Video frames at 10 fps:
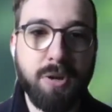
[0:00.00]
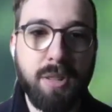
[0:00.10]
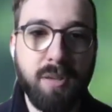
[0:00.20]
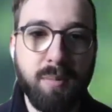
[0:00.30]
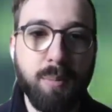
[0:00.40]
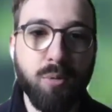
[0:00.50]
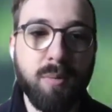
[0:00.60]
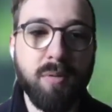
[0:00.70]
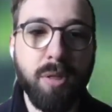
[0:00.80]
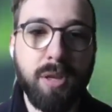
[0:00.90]
I think people would
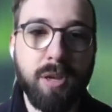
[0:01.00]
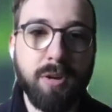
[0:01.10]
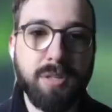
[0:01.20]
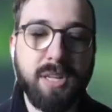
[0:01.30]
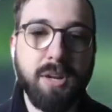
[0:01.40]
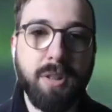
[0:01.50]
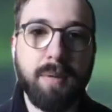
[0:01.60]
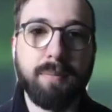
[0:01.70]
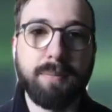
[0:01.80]
be really curious to hear that.